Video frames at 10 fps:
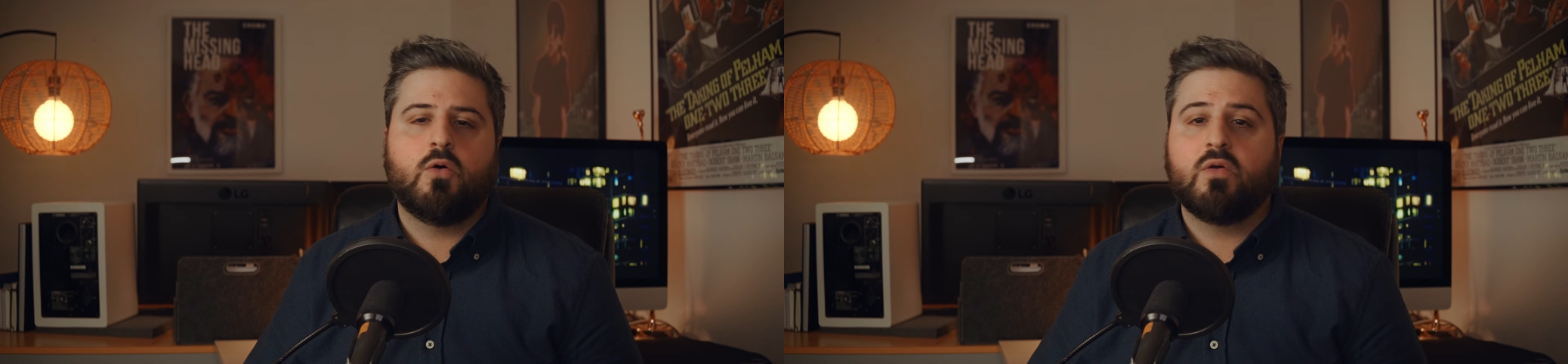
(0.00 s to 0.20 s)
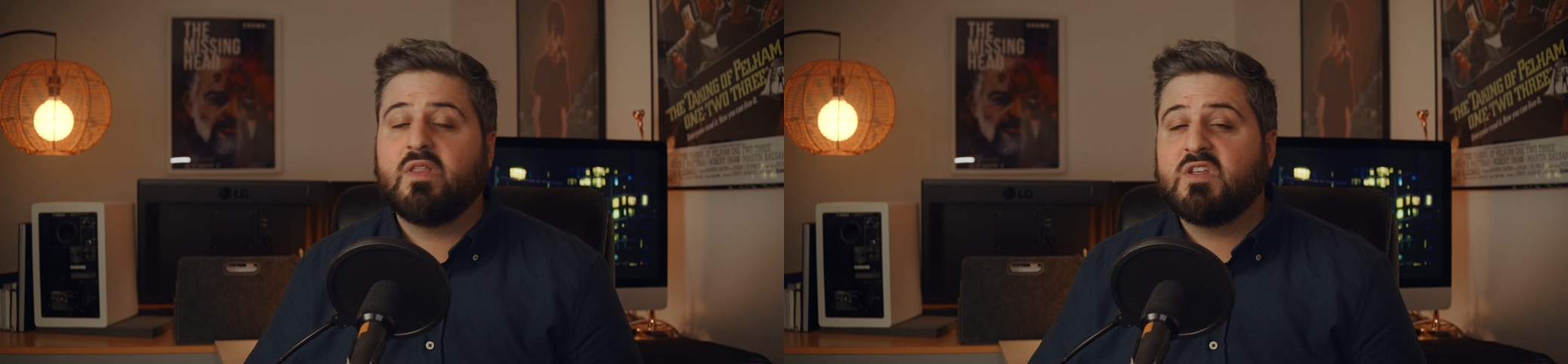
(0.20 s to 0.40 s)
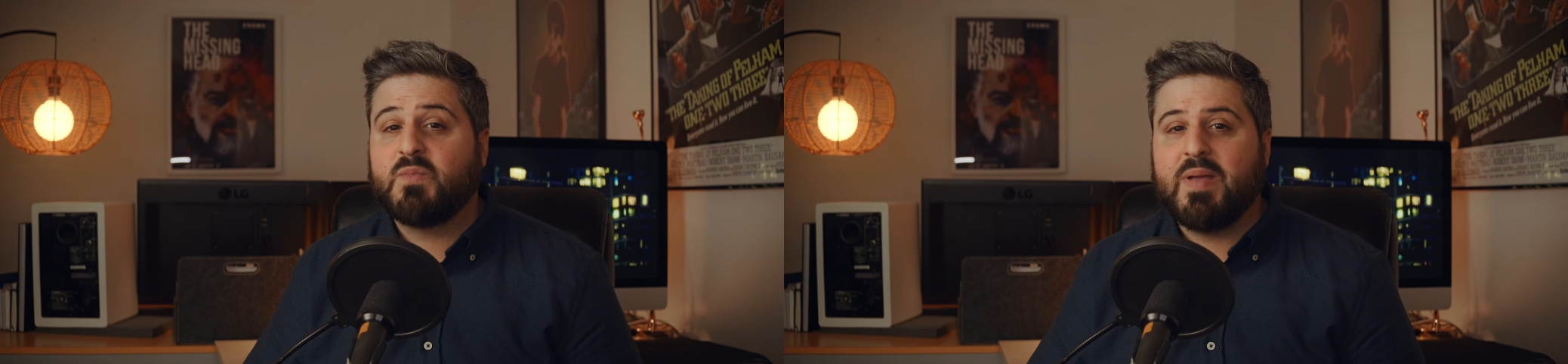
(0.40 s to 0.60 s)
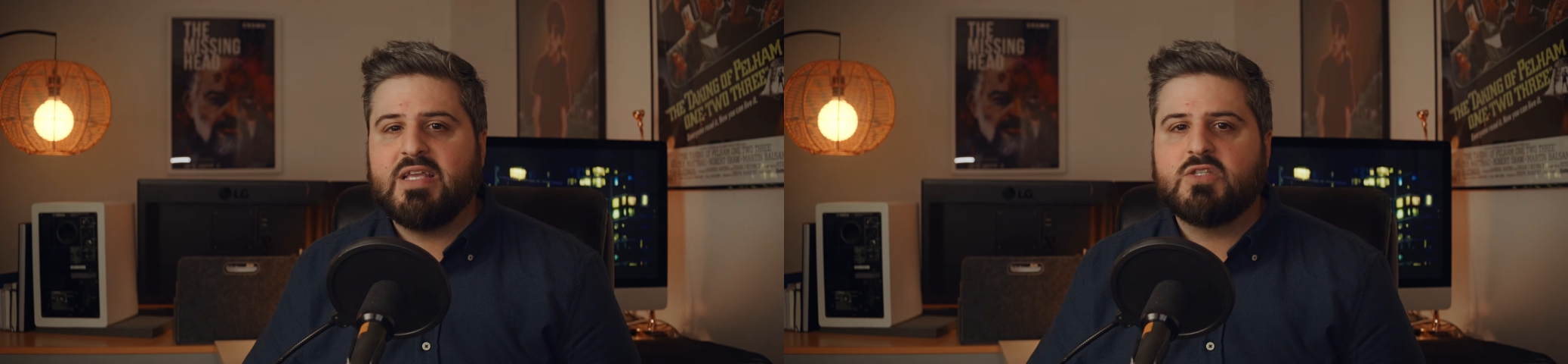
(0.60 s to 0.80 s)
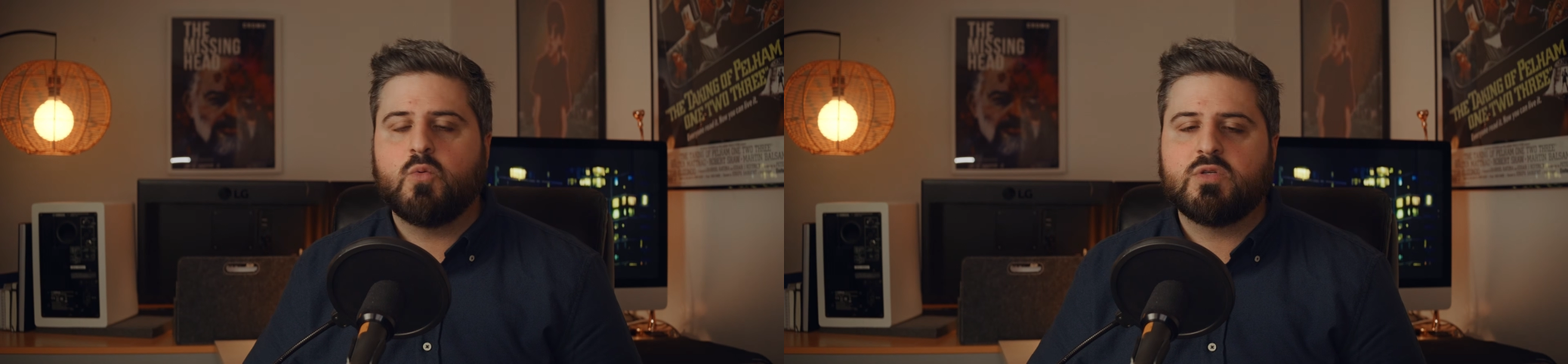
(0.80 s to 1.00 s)
or the
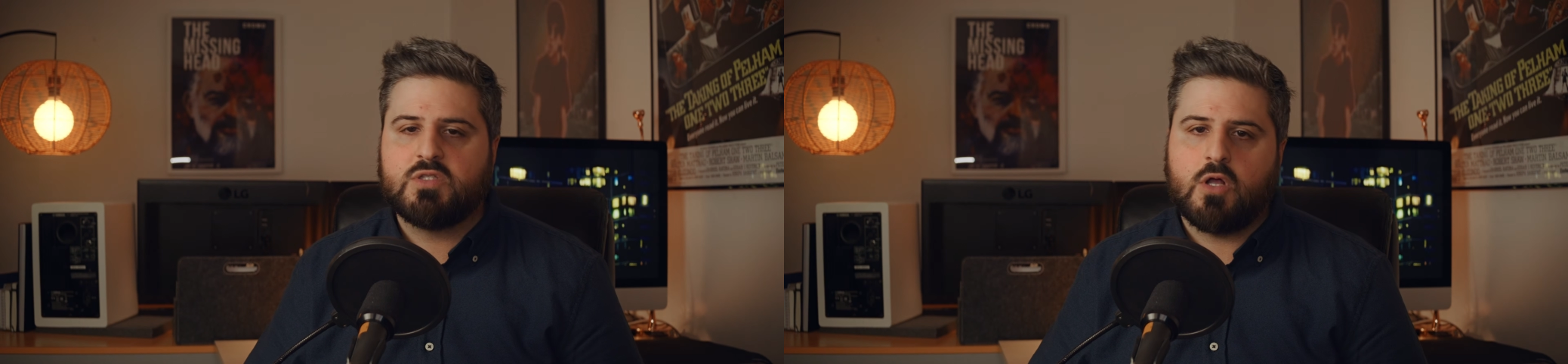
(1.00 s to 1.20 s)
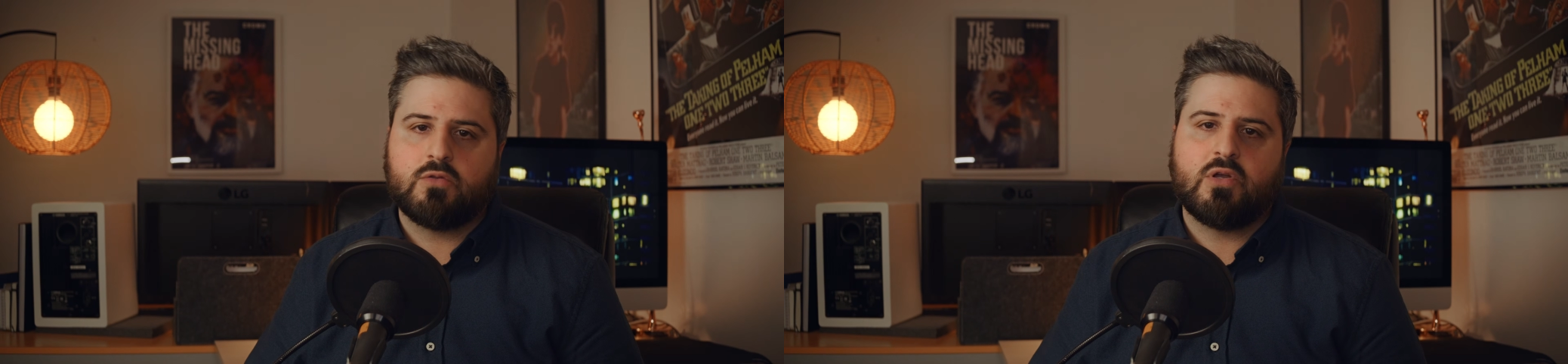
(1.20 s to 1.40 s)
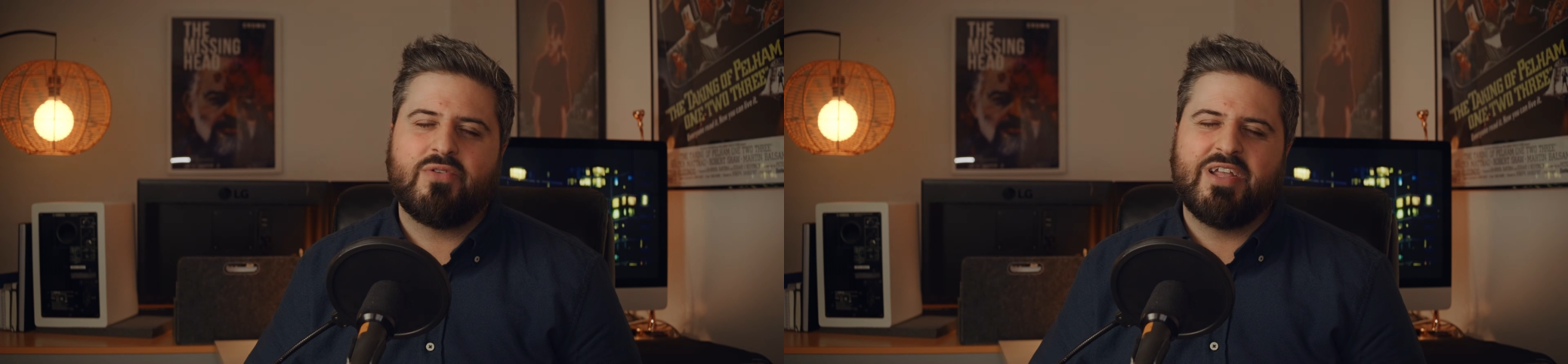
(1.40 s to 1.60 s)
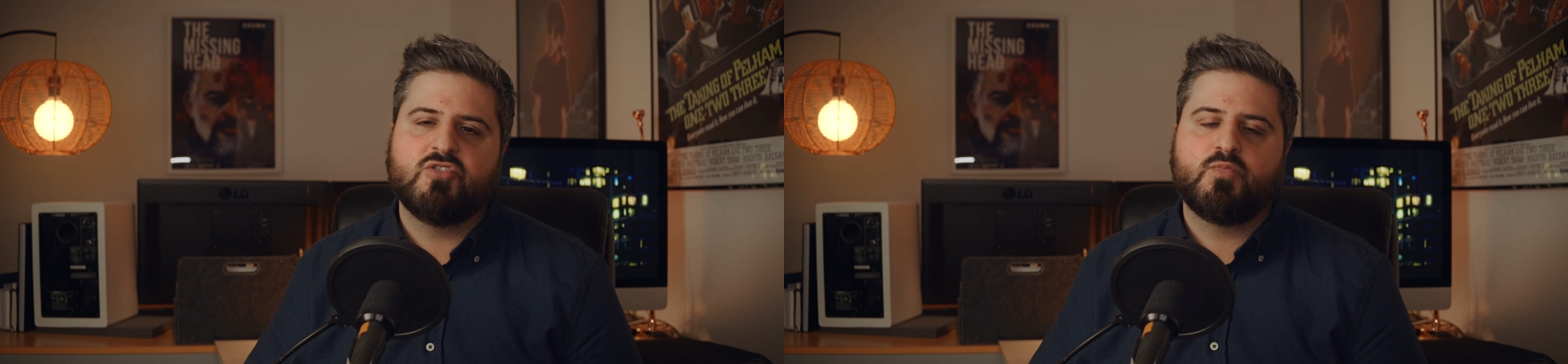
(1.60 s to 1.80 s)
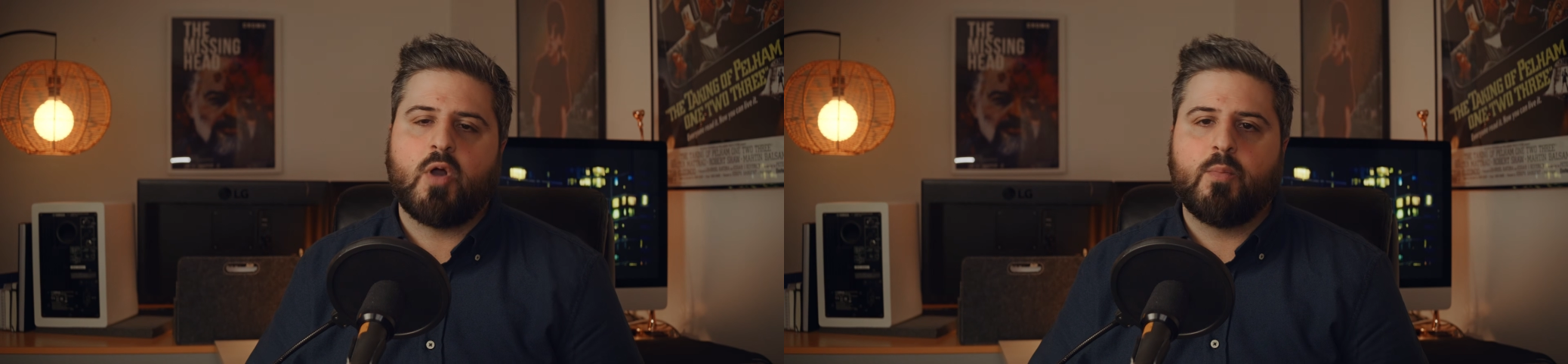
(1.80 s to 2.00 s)
space was not
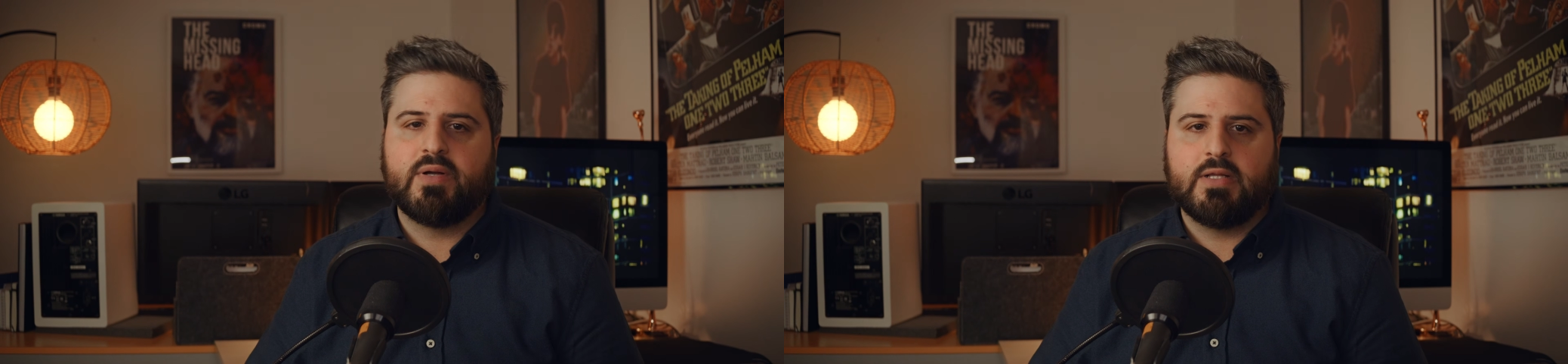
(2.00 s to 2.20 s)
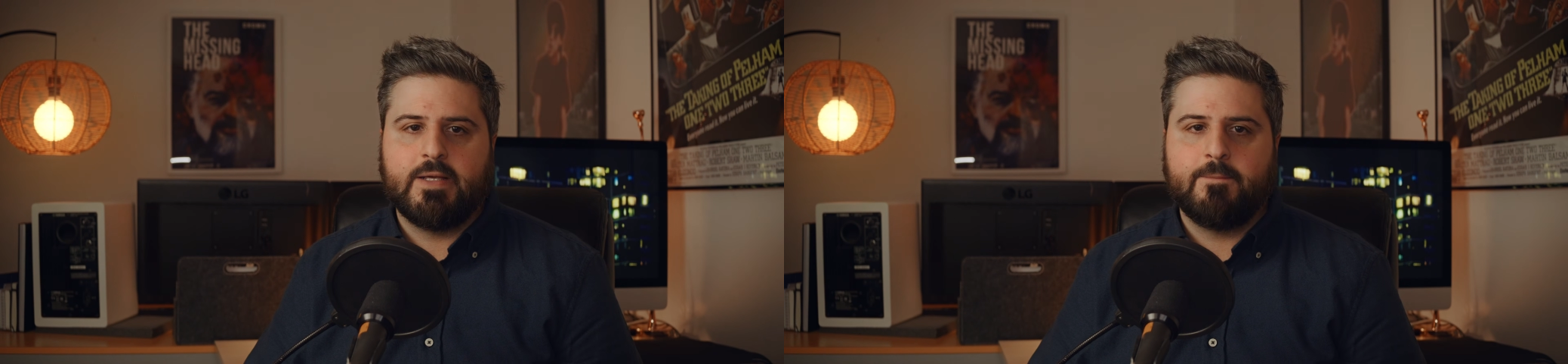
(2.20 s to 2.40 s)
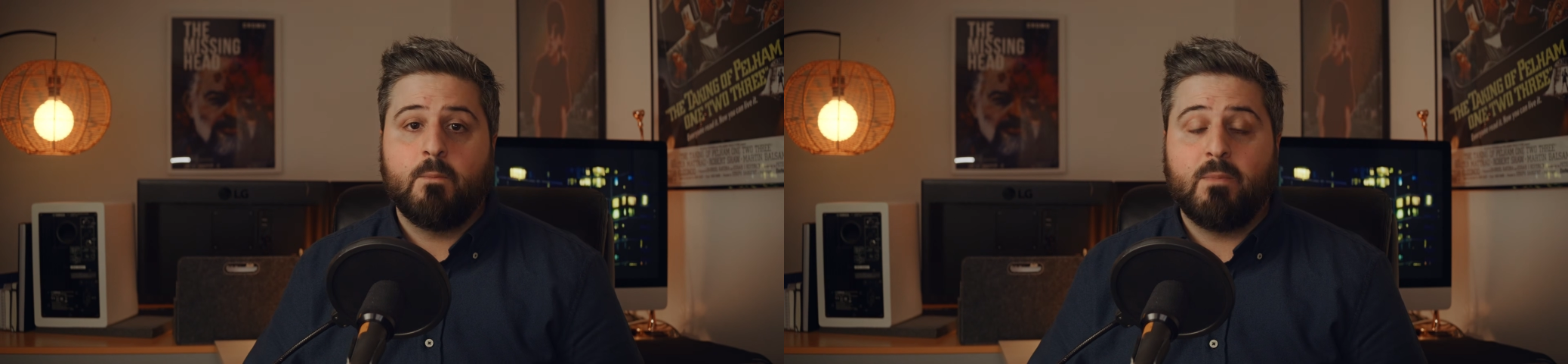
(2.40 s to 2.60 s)
arranged properly,